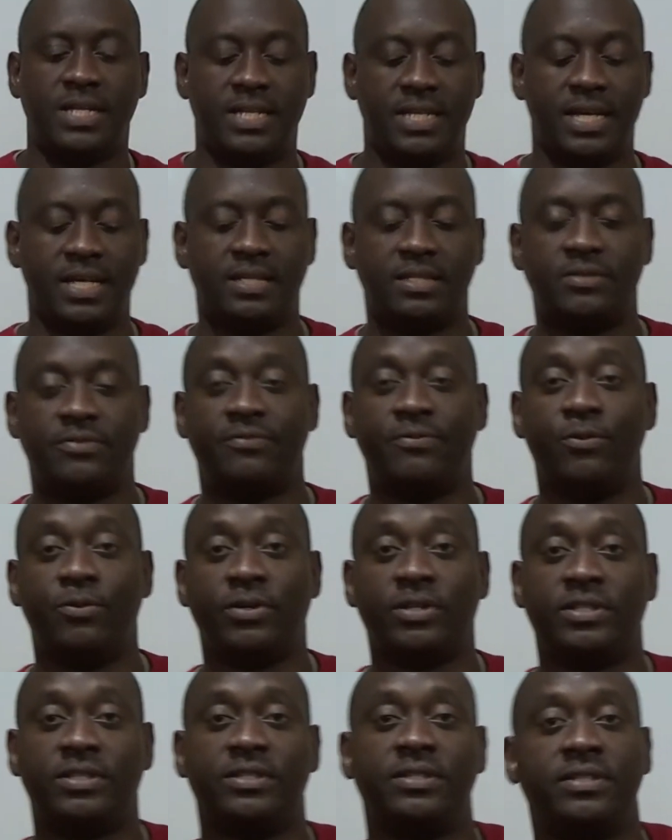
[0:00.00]
Yes,
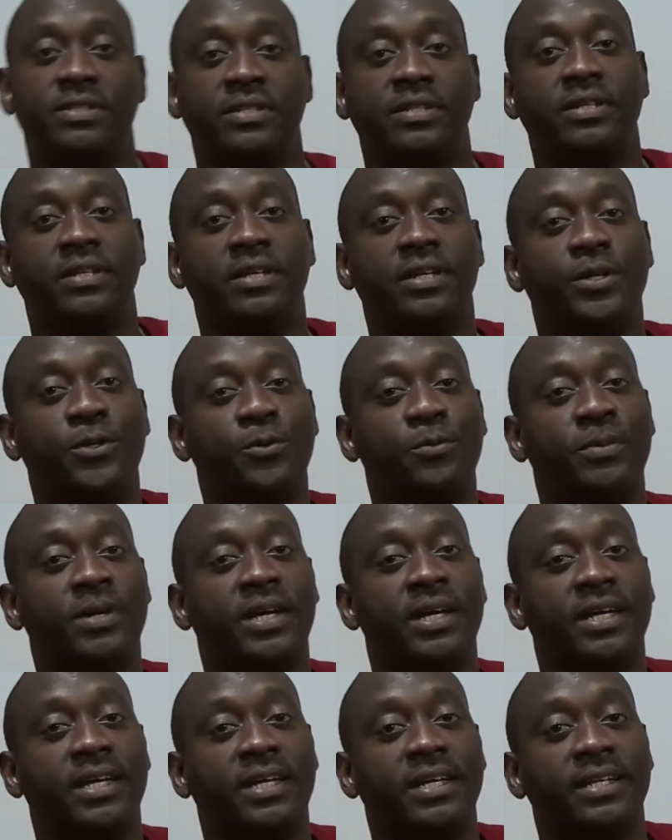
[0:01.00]
folks, Hume
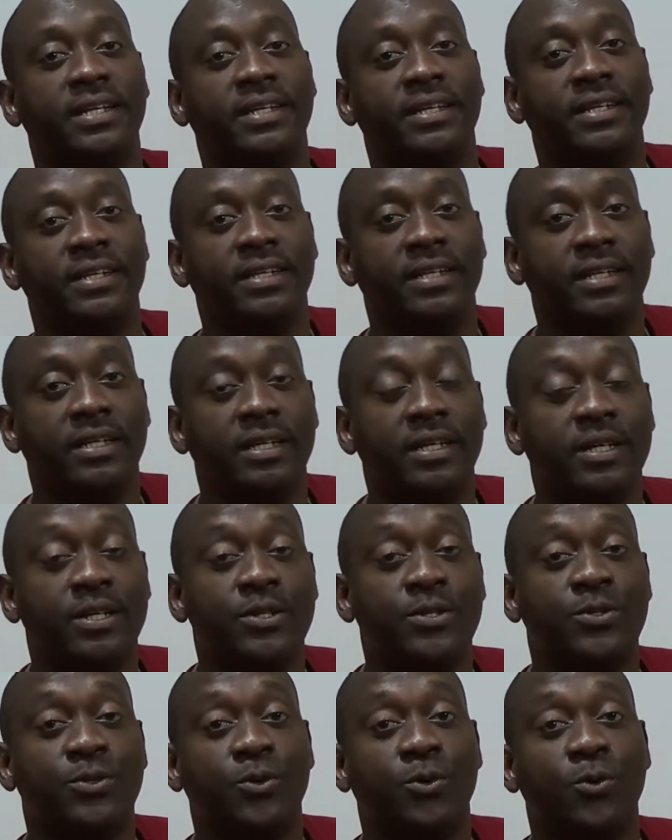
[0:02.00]
here again.
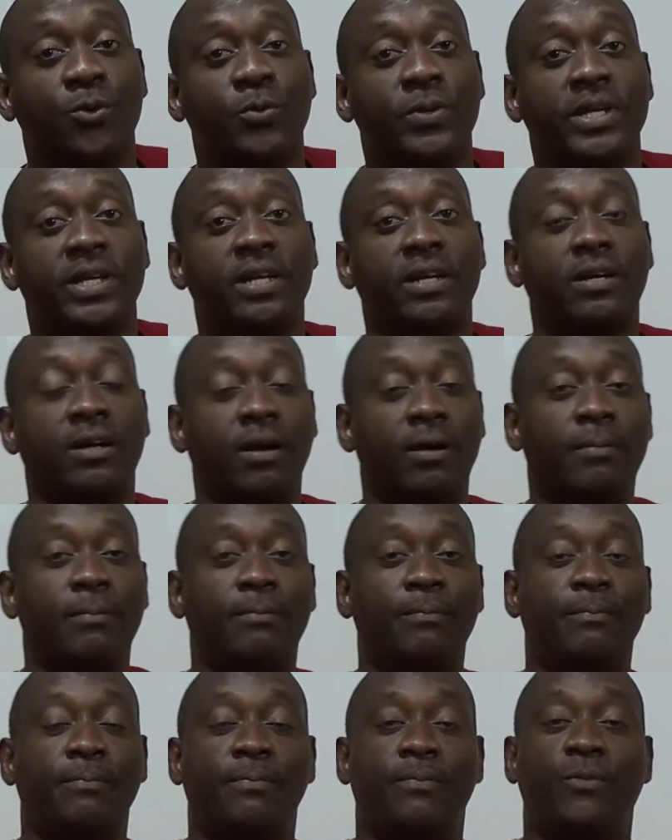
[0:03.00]
So we
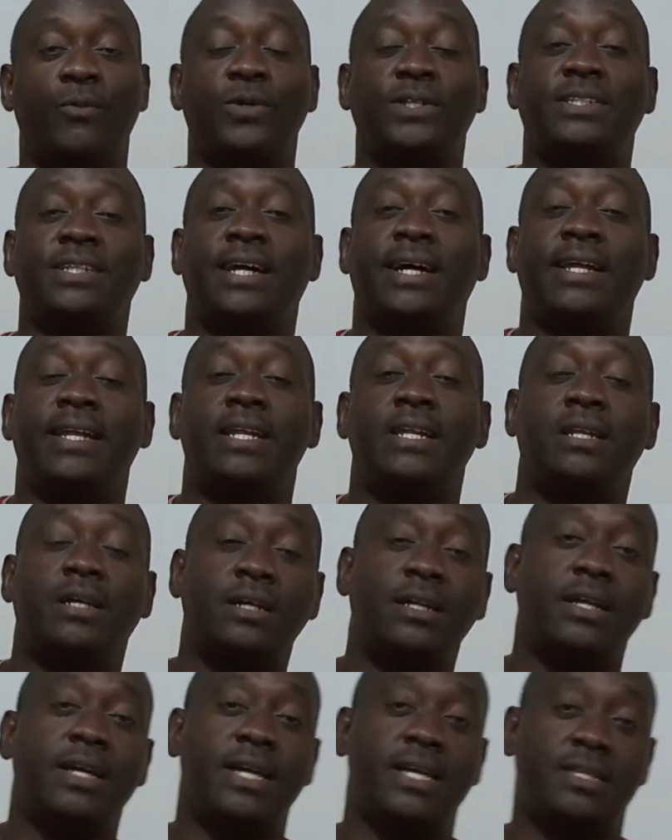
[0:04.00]
come with
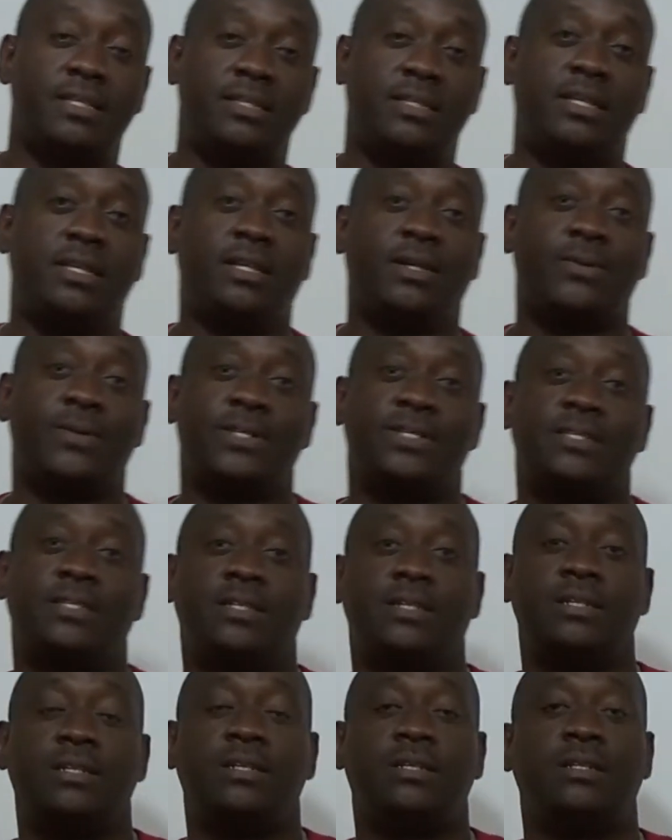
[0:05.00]
another SEA
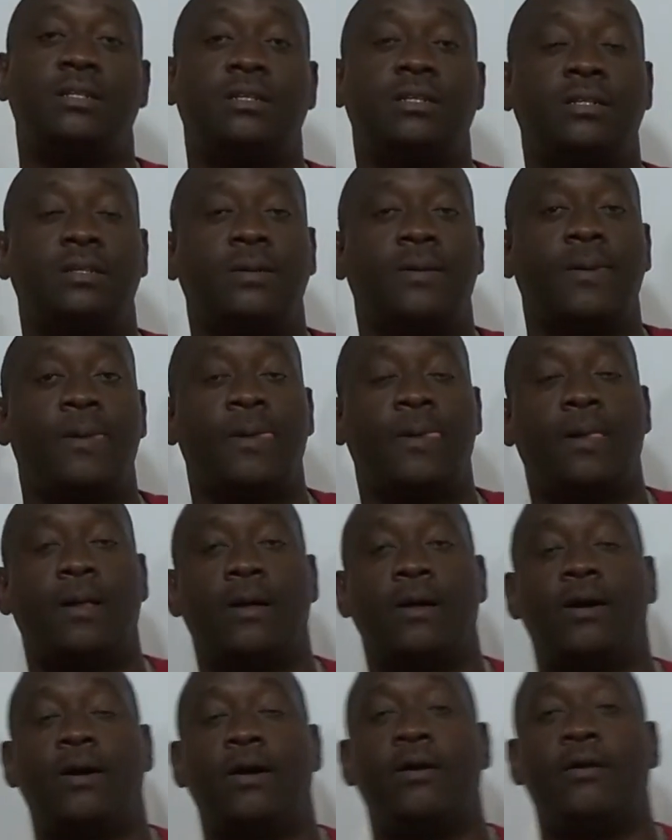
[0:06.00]
question.
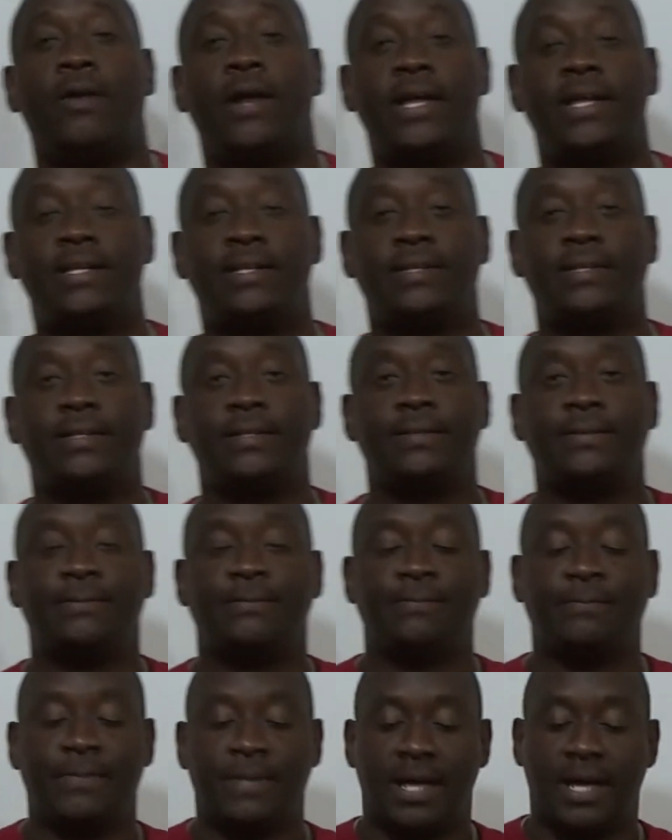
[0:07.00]
All right.
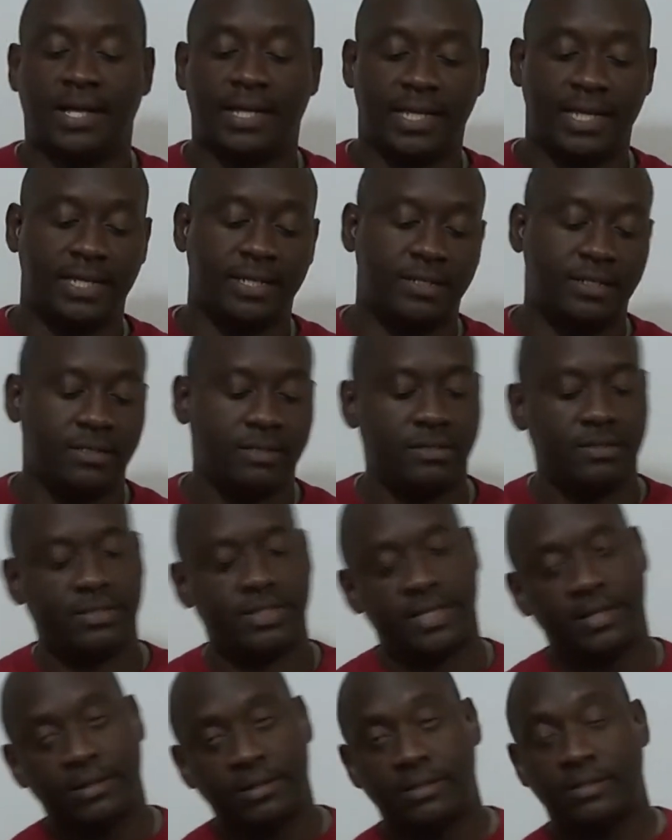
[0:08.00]
Again,
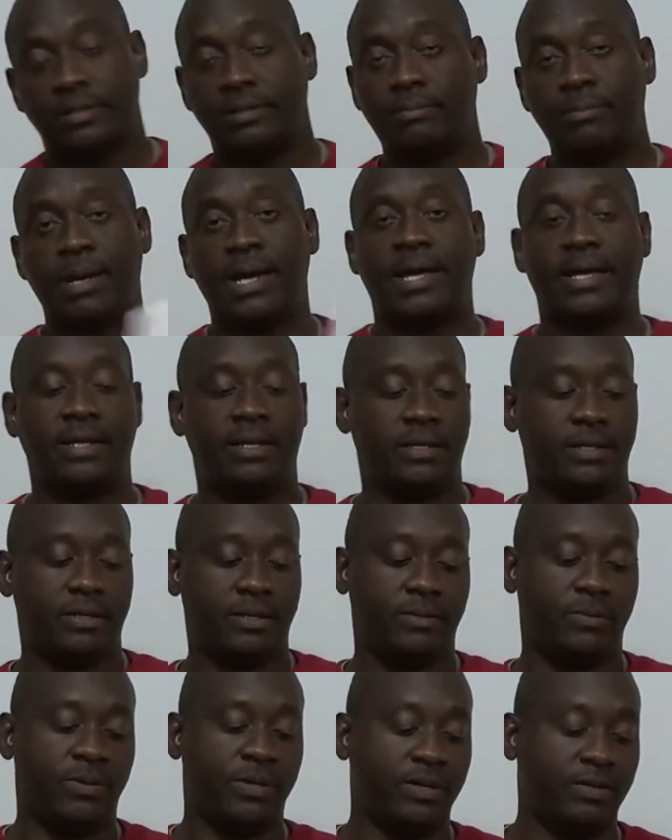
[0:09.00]
sent by
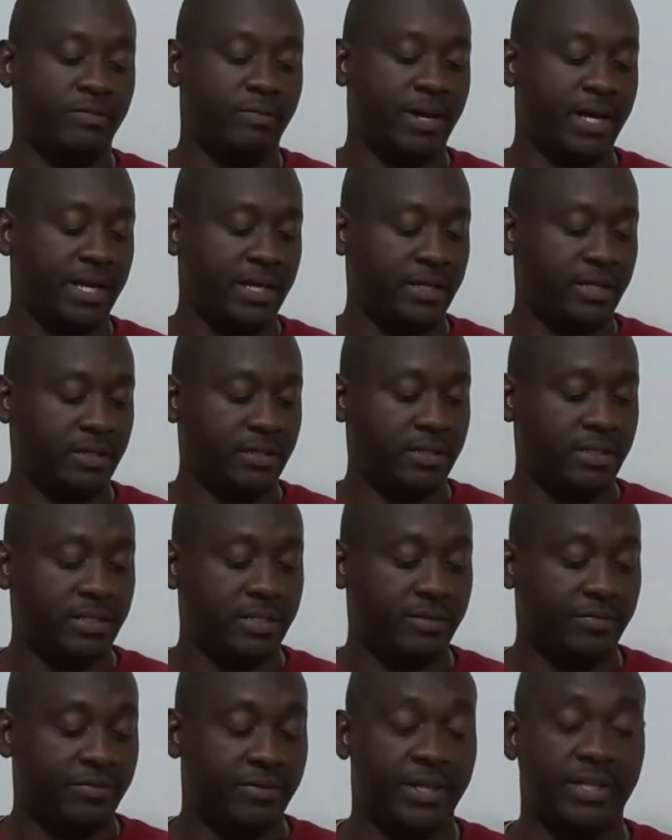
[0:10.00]
one of my
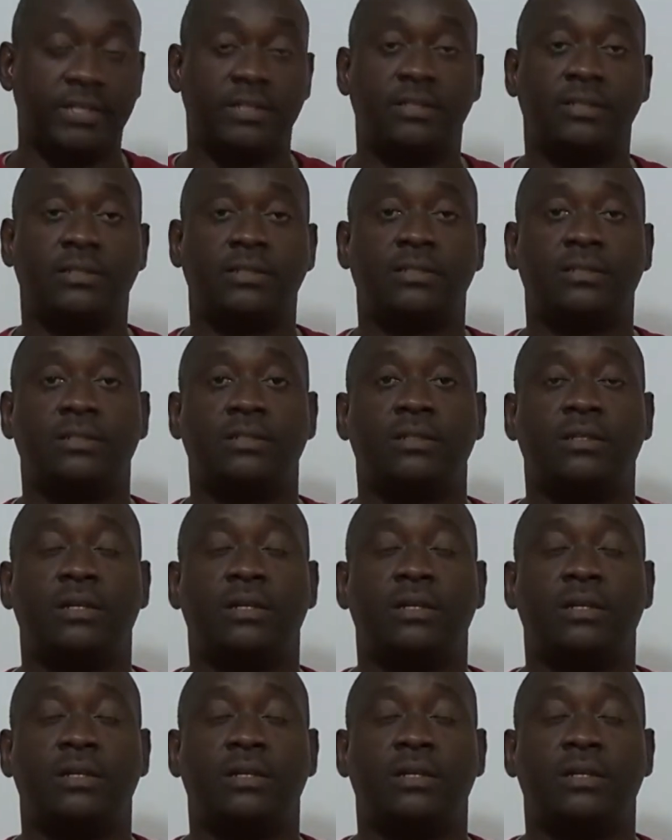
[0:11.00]
teacher friends.